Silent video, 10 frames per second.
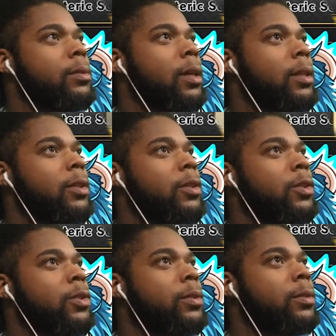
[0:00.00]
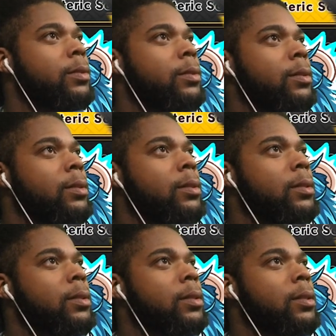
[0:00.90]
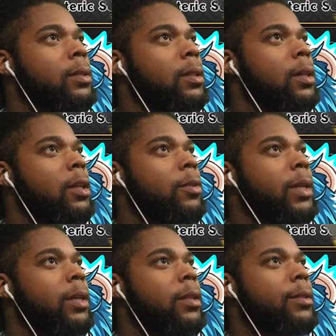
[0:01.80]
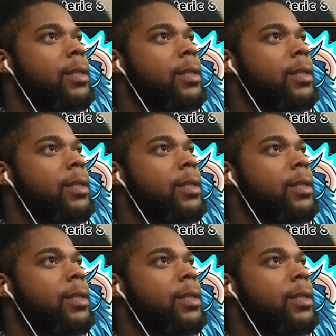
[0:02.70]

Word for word: nothing new. Hit it with another